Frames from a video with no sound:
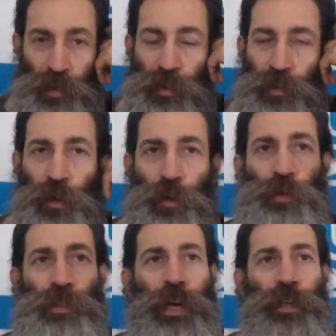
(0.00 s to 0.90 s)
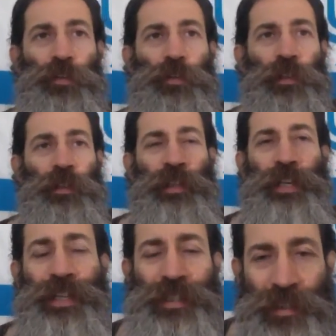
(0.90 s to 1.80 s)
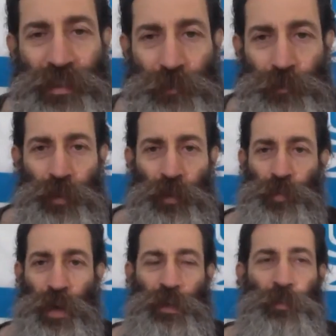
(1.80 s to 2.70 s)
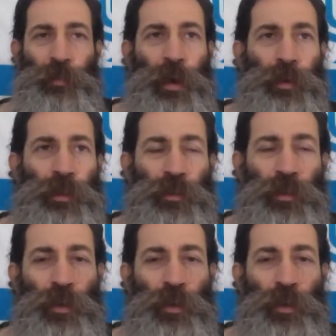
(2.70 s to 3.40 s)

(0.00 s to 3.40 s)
"Those that do the least of my commandments